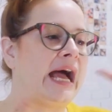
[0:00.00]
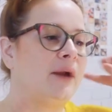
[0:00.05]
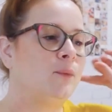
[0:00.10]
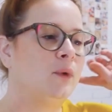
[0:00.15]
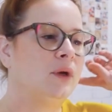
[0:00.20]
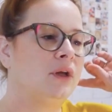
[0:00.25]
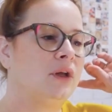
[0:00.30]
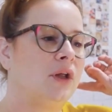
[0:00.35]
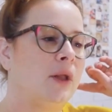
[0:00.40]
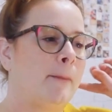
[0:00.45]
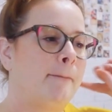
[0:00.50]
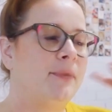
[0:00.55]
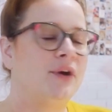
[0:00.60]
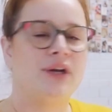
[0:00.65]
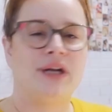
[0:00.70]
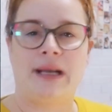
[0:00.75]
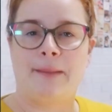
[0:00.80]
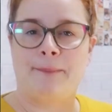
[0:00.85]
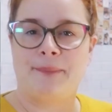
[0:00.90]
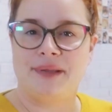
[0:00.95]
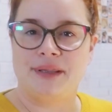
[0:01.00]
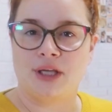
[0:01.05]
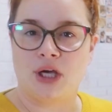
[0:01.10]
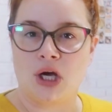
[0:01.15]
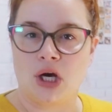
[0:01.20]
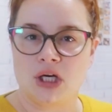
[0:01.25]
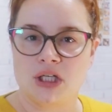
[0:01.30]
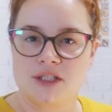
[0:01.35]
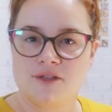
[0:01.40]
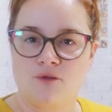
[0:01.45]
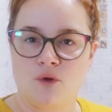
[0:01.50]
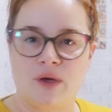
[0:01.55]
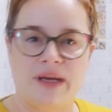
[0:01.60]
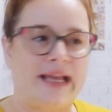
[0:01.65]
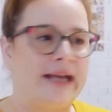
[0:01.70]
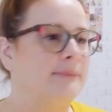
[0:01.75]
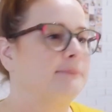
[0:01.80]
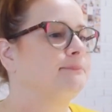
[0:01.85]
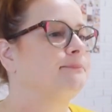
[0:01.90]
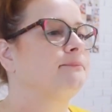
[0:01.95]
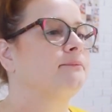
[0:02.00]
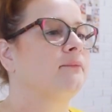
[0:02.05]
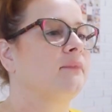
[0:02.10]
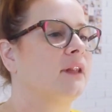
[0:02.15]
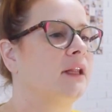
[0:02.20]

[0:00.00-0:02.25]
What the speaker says: I will put it up in the cards for you.